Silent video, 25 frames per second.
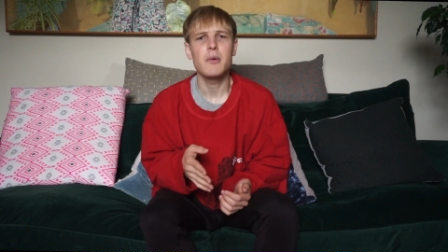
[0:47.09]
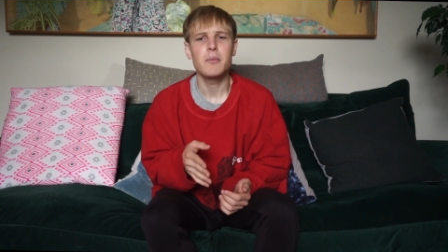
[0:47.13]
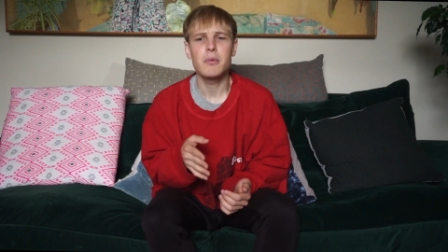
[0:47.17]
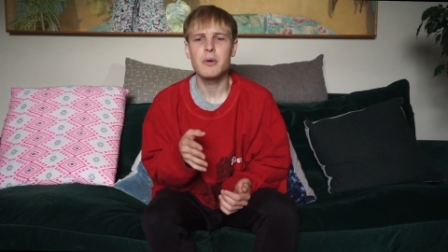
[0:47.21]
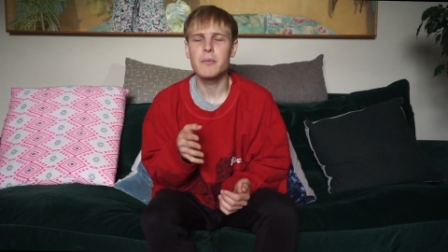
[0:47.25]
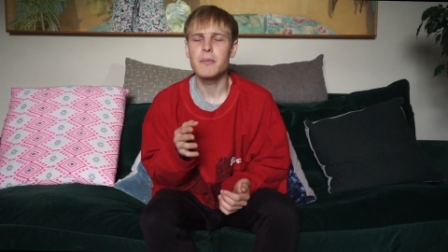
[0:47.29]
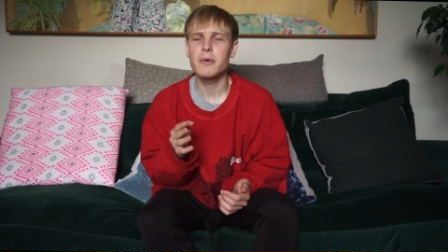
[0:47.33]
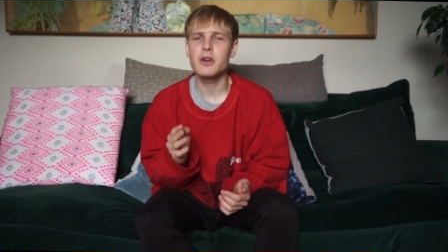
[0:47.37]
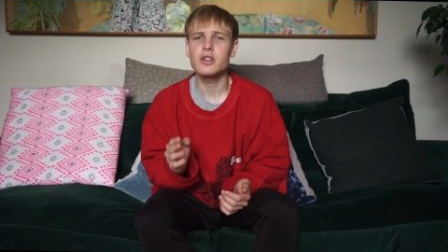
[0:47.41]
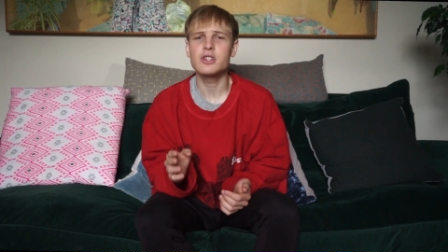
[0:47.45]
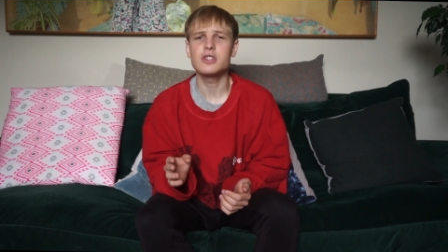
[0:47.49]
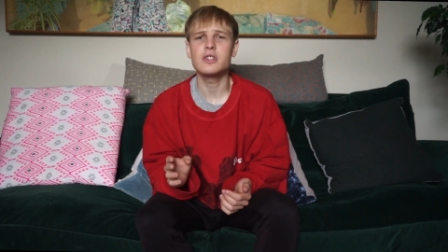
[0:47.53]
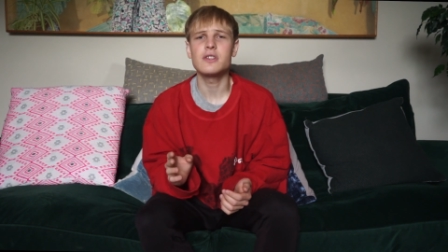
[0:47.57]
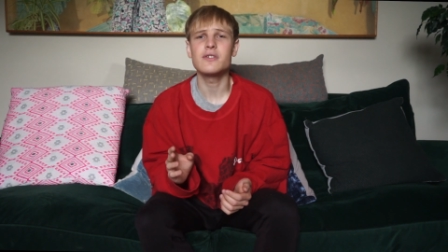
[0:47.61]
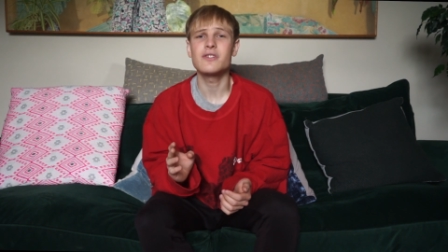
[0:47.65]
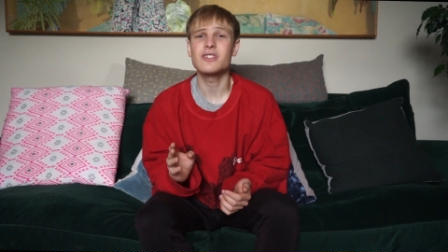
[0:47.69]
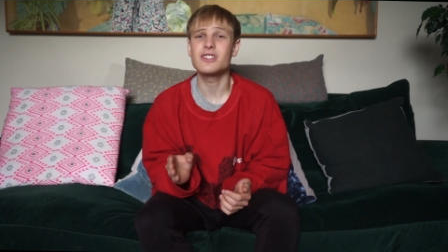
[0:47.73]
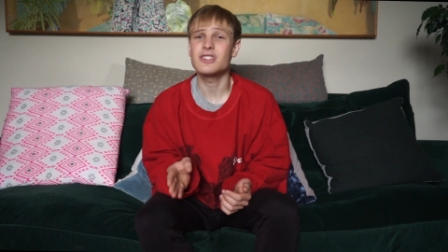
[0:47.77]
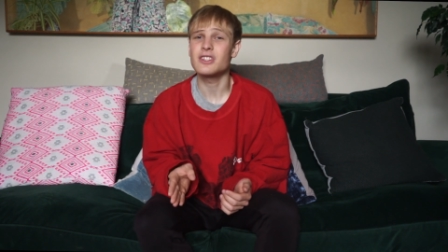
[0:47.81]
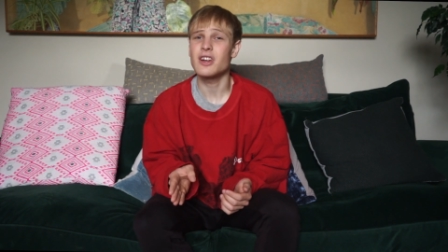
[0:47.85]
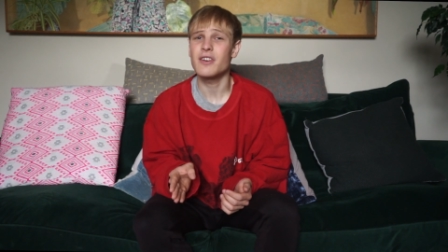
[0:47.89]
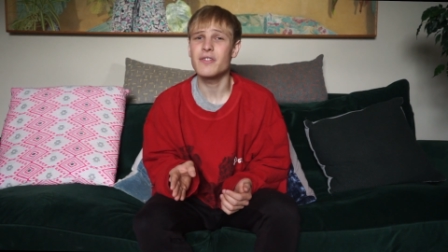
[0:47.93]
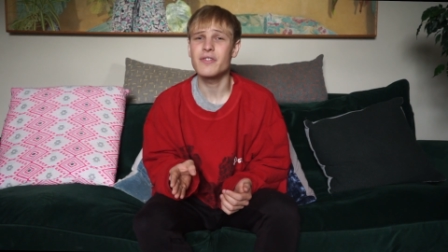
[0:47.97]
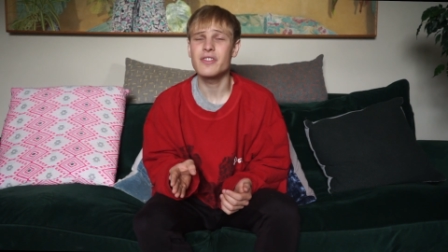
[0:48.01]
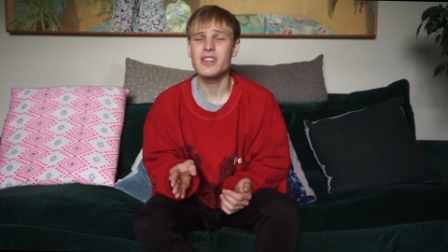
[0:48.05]
But most of the
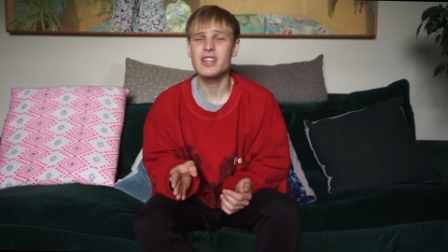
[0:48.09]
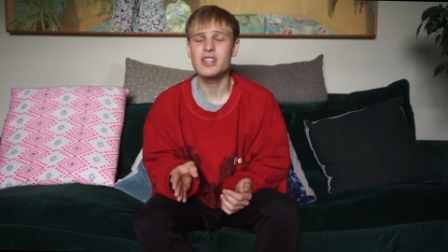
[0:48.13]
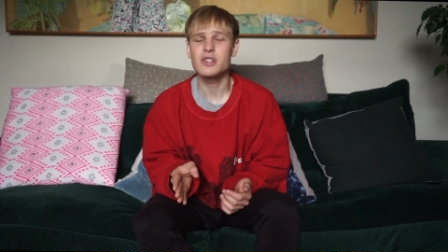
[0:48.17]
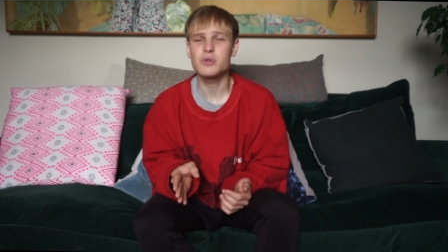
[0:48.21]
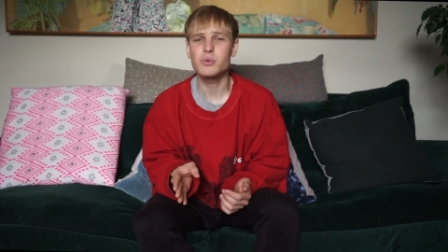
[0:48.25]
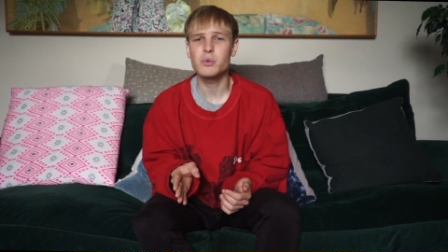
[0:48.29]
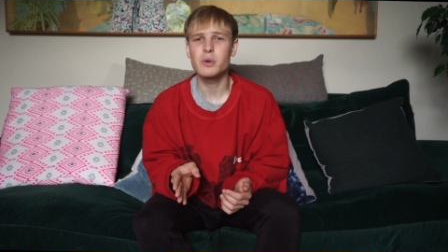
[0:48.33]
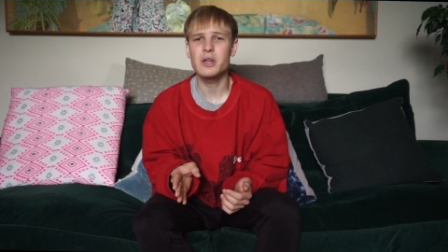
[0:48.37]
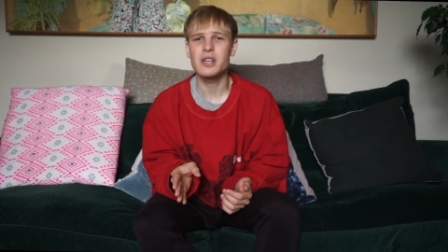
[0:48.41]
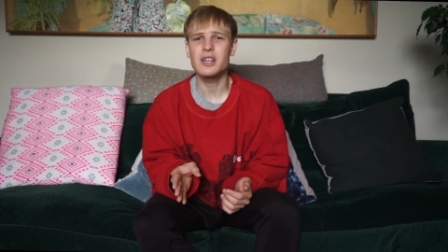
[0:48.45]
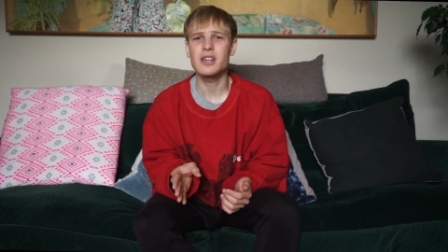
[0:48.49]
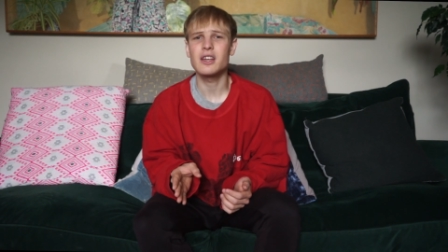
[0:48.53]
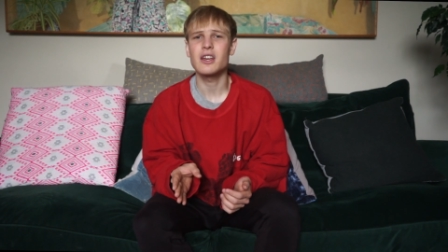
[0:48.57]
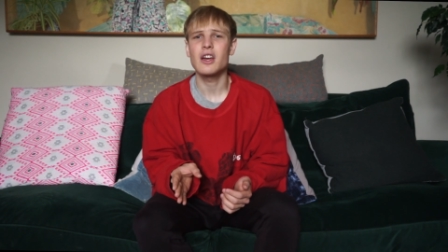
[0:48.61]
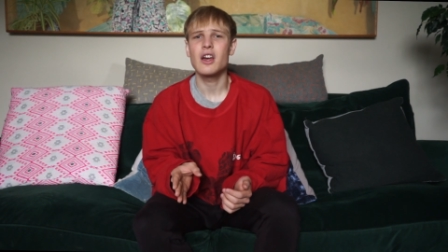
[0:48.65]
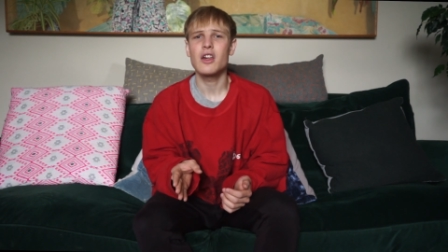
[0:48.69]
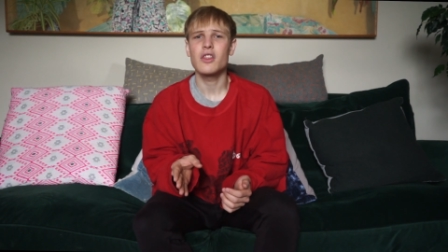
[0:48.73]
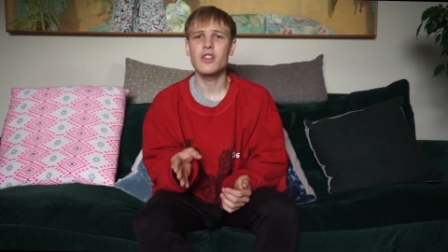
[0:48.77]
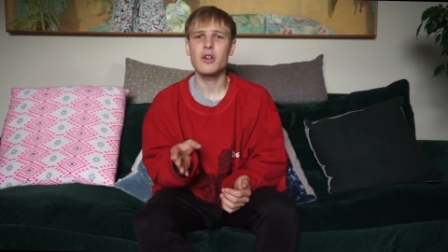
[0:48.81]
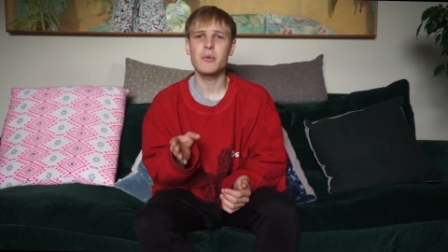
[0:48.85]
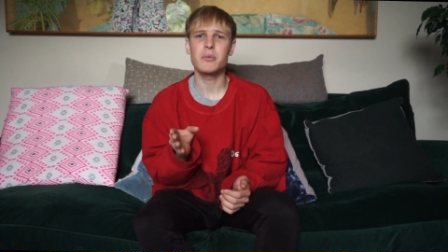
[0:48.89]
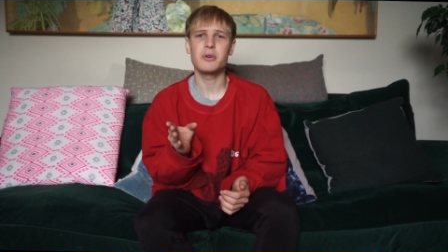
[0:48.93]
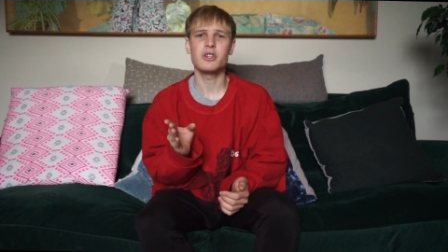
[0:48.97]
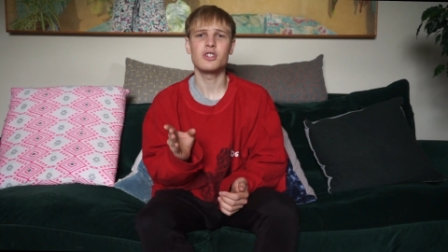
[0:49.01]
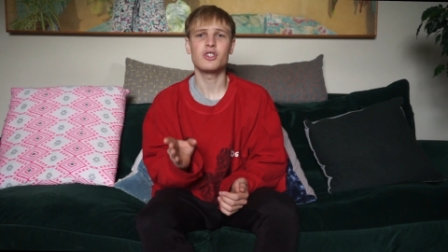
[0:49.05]
stuff this week
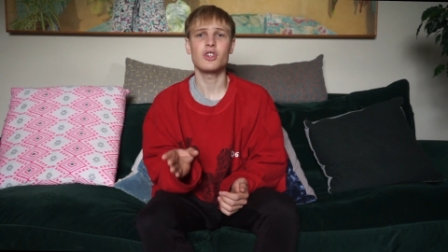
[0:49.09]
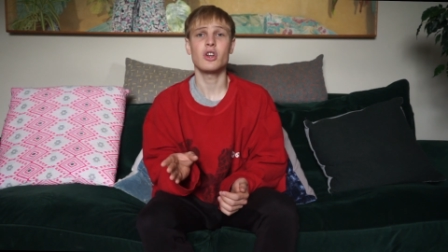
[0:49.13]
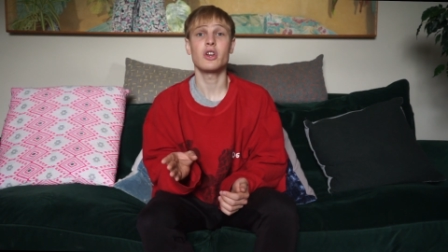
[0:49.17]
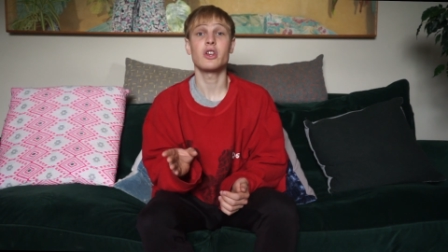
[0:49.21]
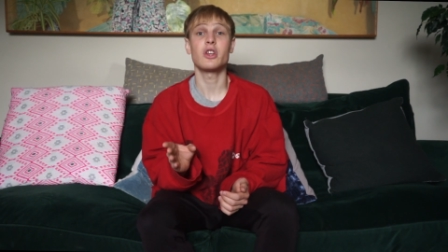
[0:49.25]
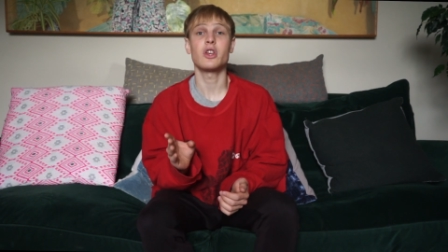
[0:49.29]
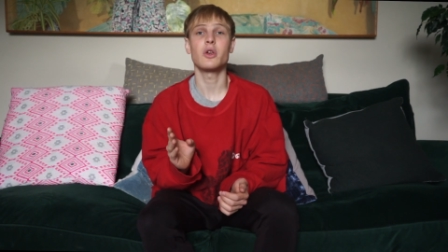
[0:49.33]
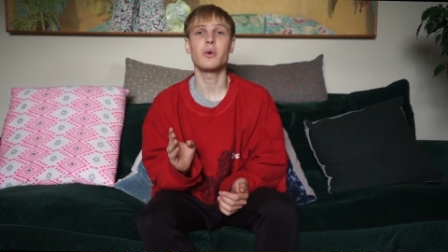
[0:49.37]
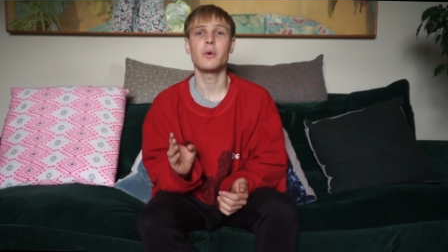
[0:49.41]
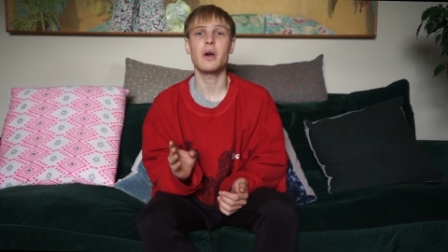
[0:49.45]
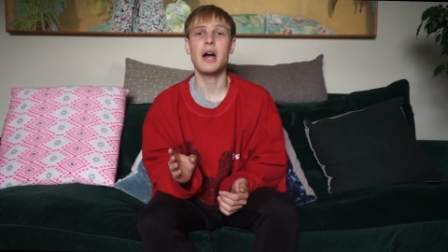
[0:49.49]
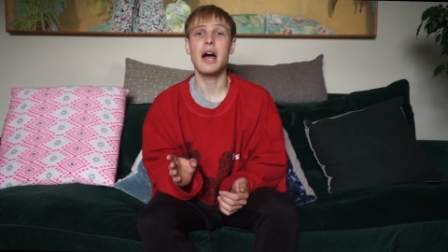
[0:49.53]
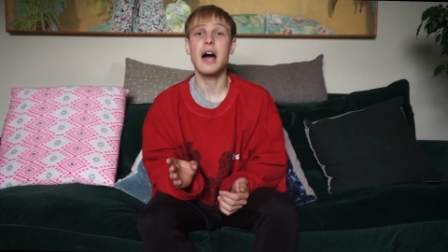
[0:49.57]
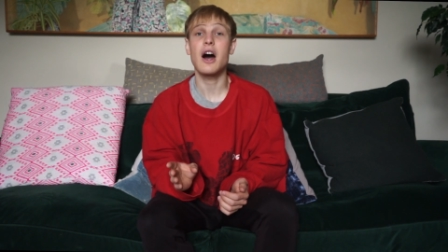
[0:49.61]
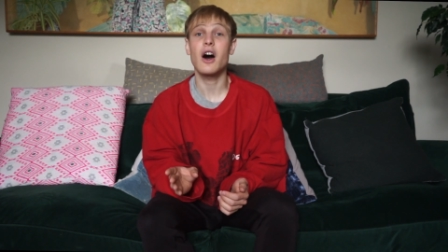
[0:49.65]
they I'll be showing you,